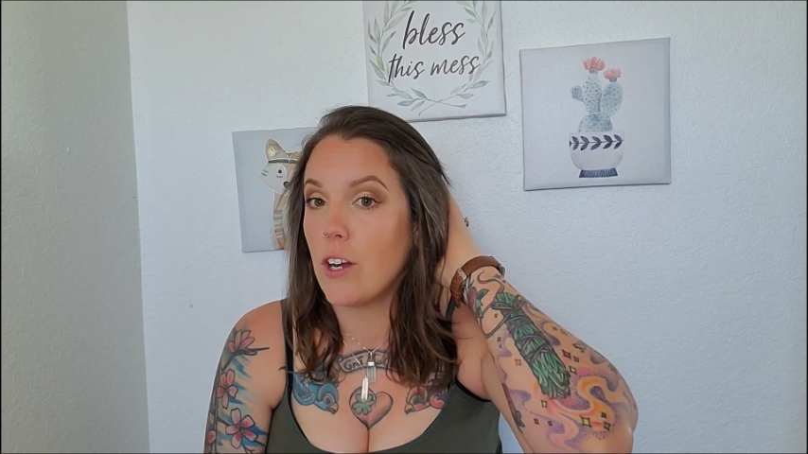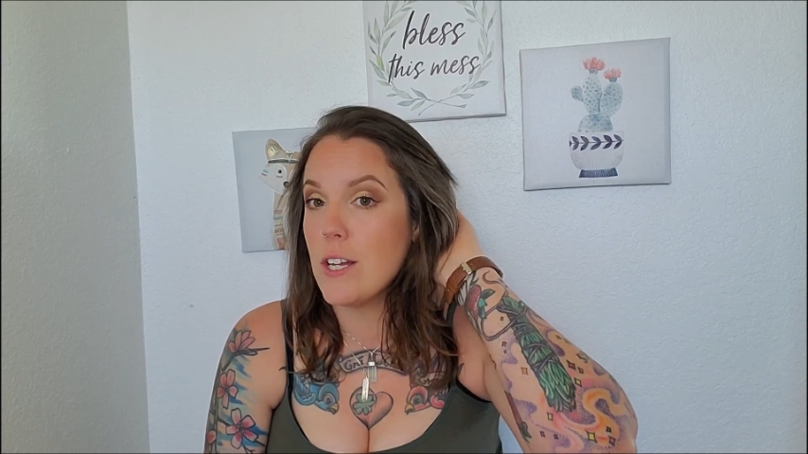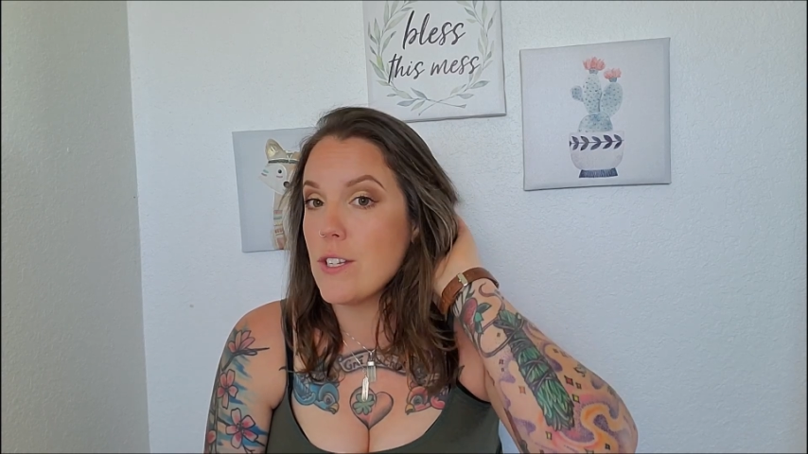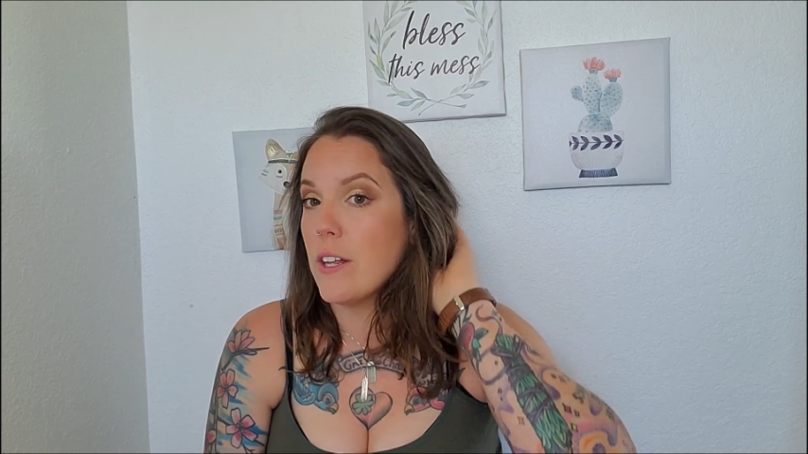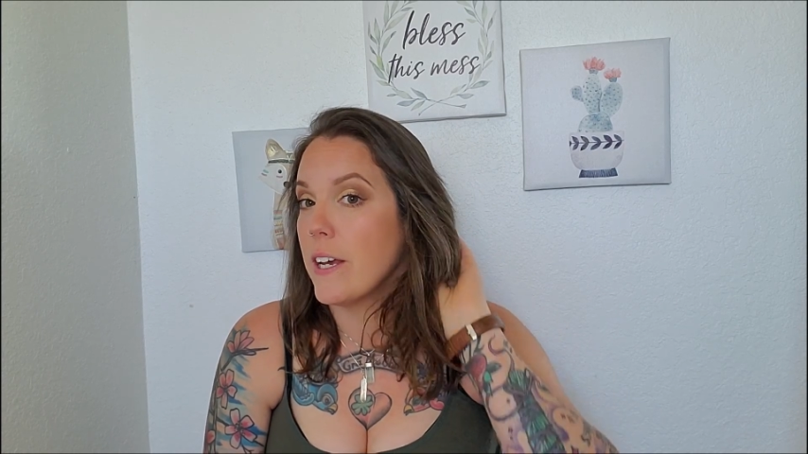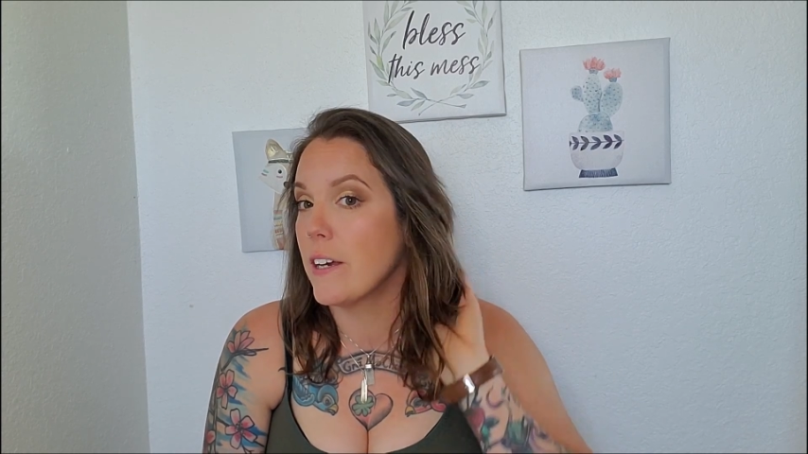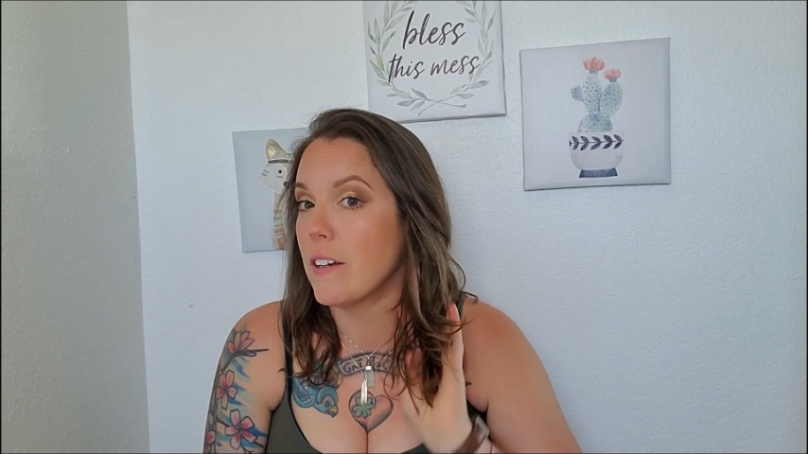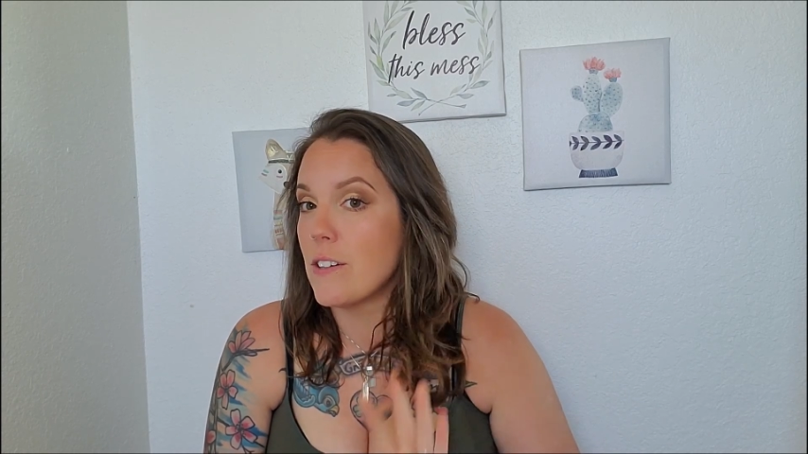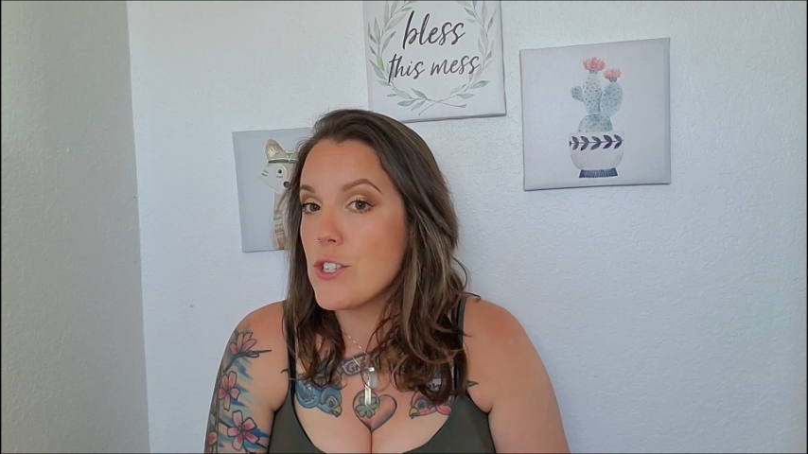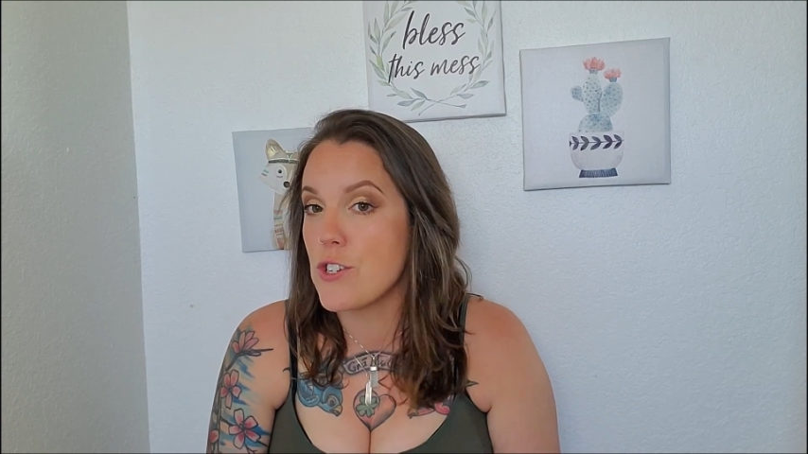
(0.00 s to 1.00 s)
kinds of like
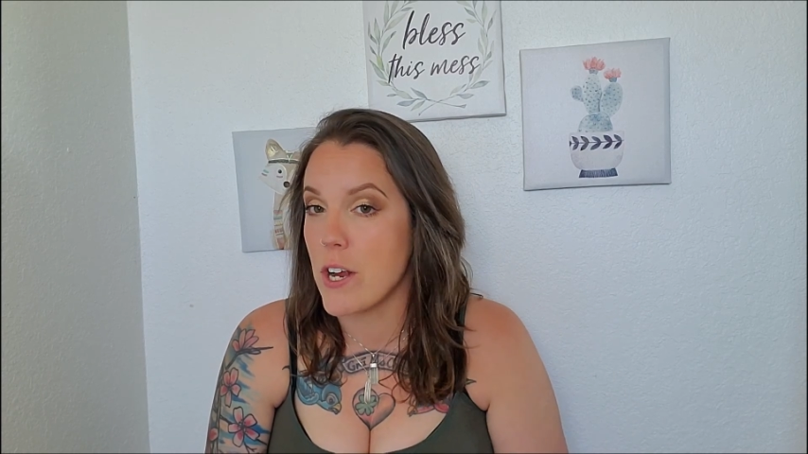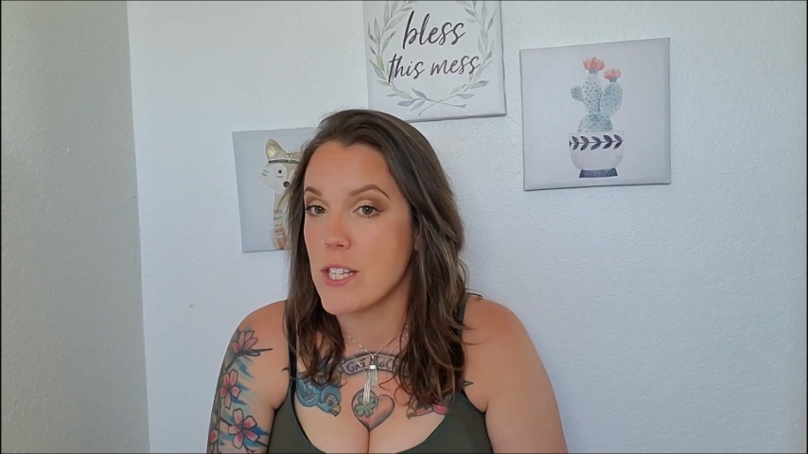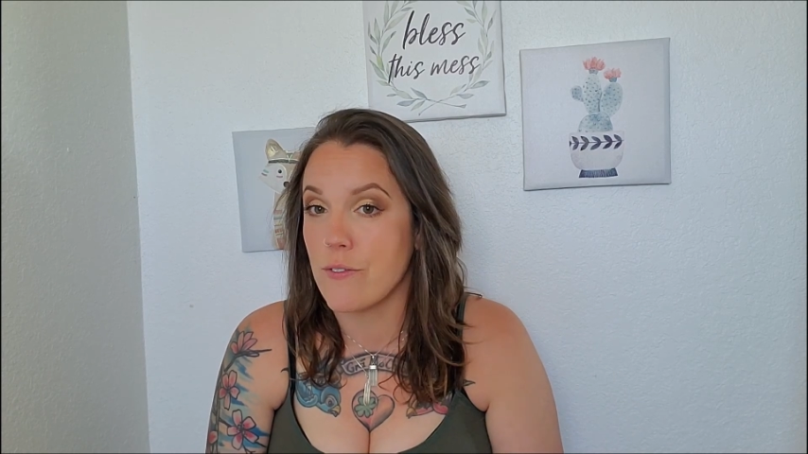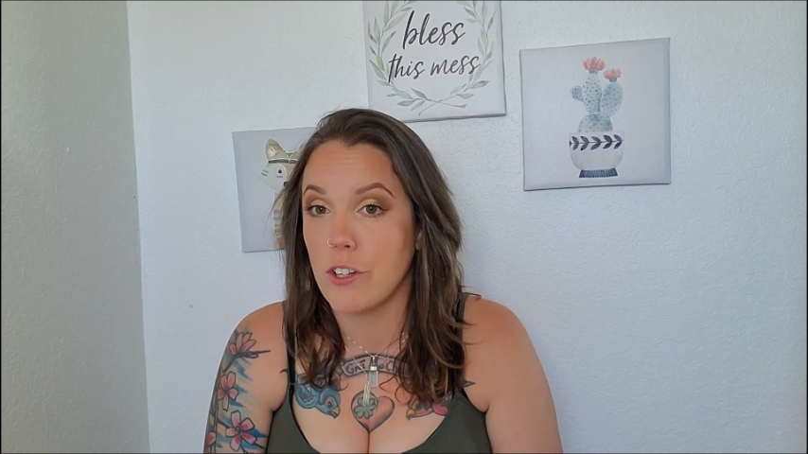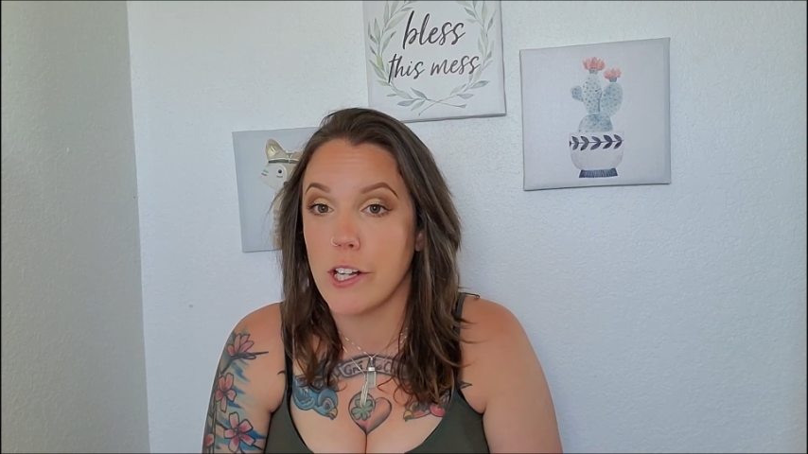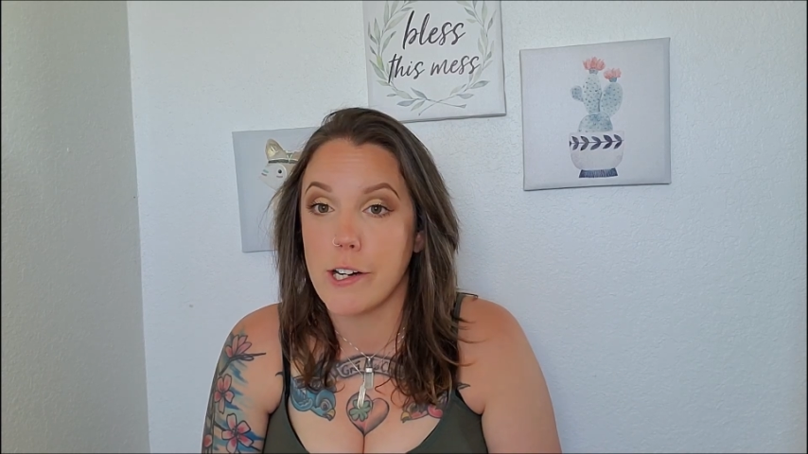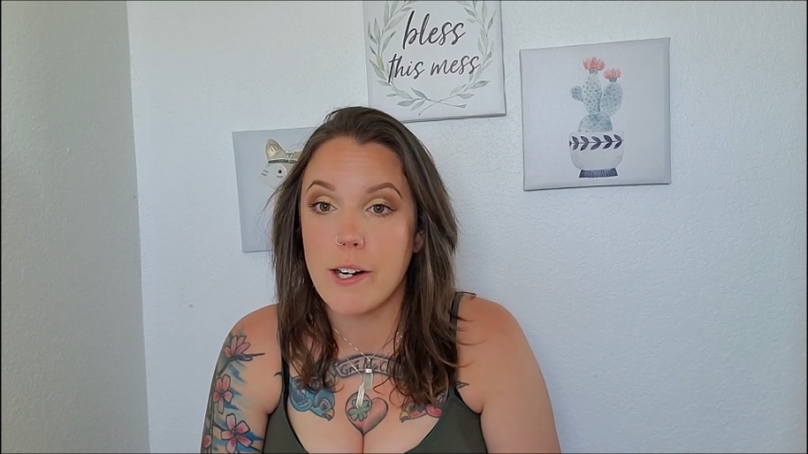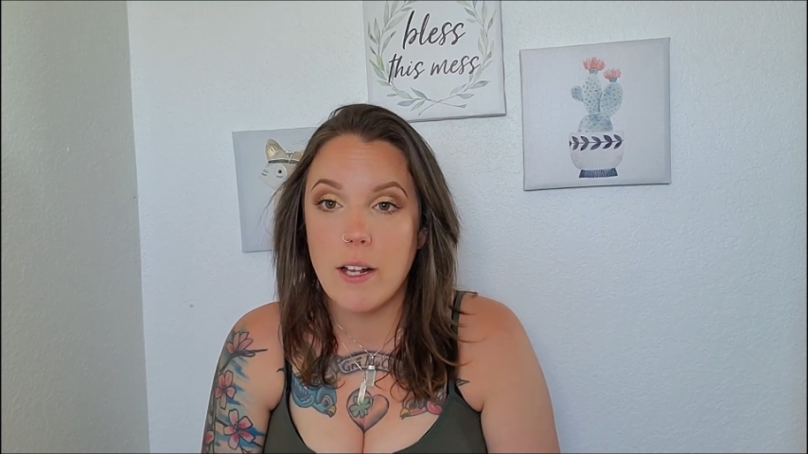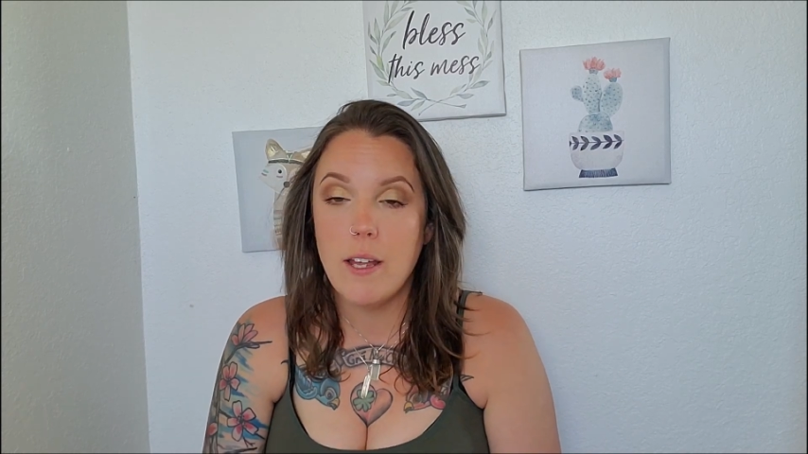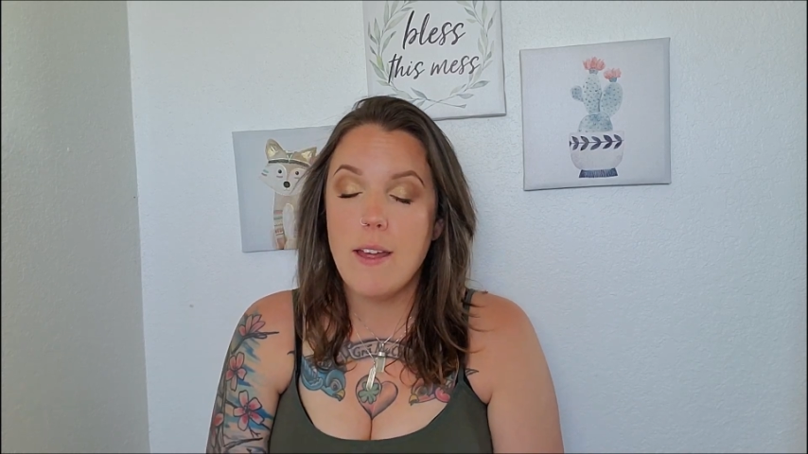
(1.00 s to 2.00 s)
strands of glitter,